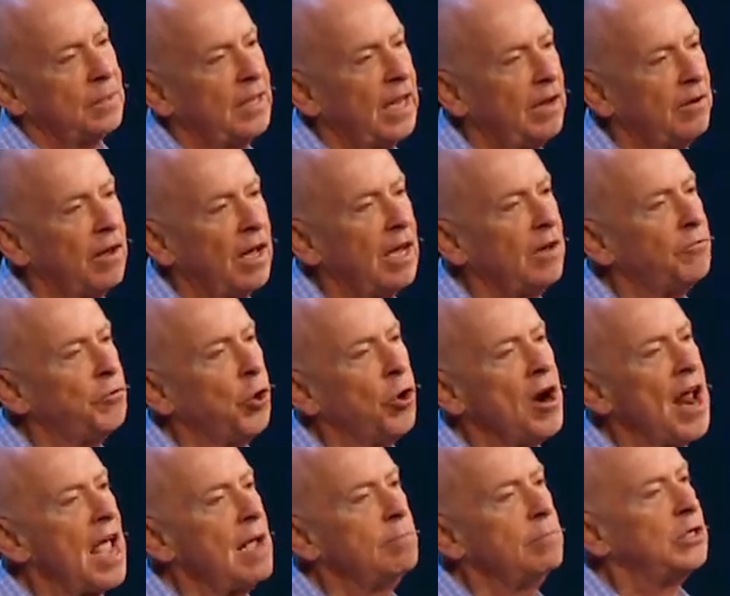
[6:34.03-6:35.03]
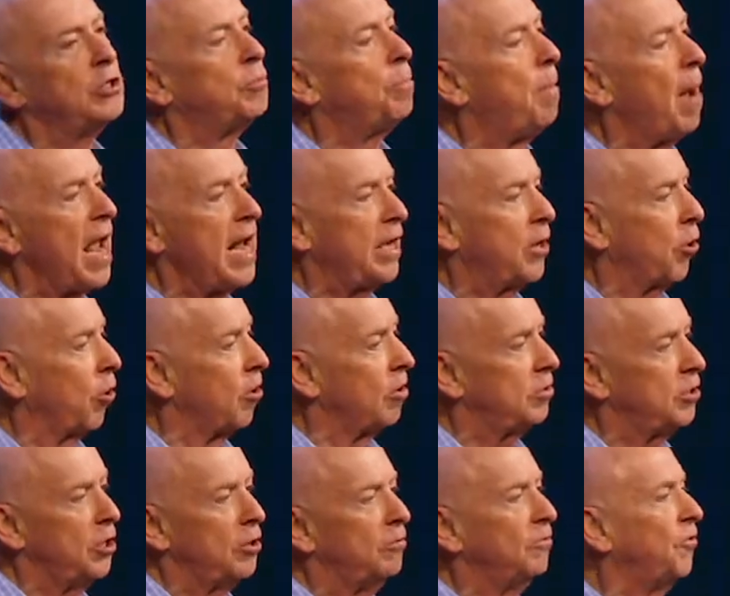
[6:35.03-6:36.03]
if your name is
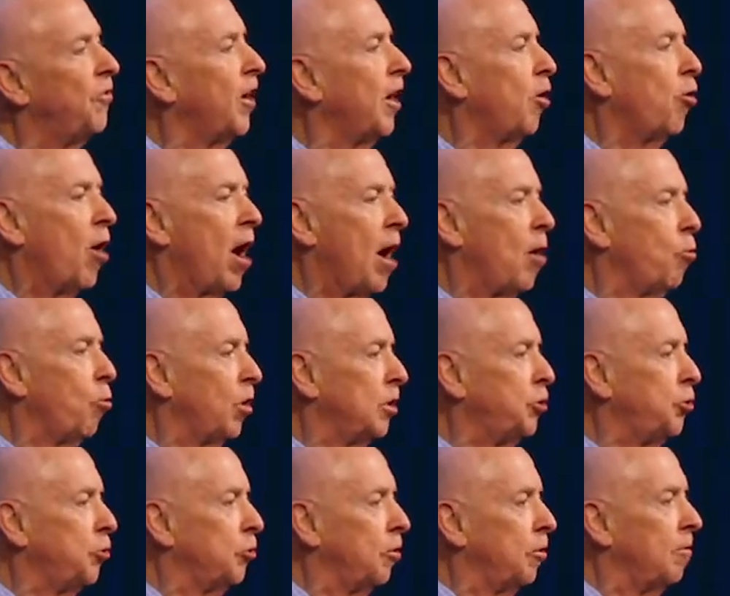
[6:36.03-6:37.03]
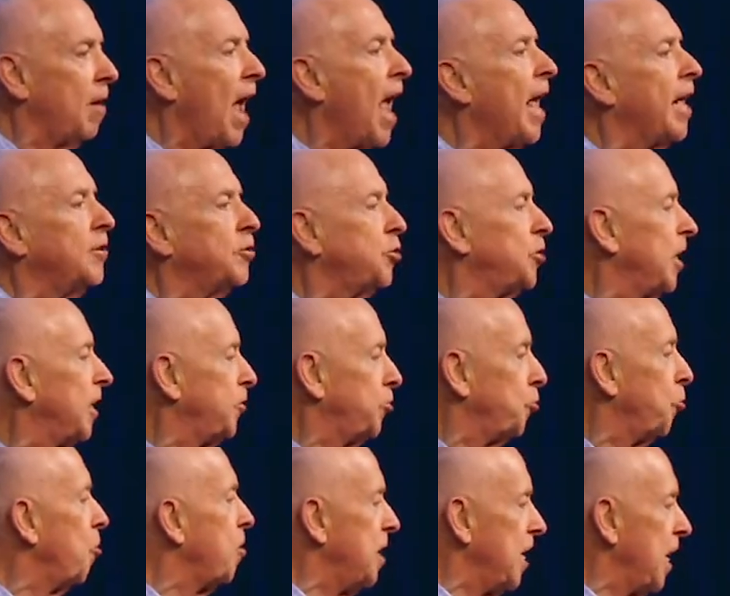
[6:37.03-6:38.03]
Baker, you can figure out what your
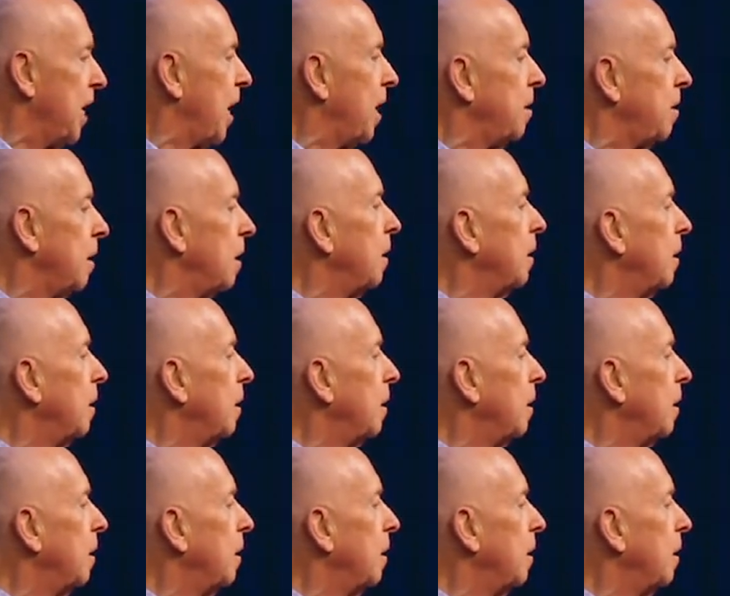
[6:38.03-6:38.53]
ancestor did.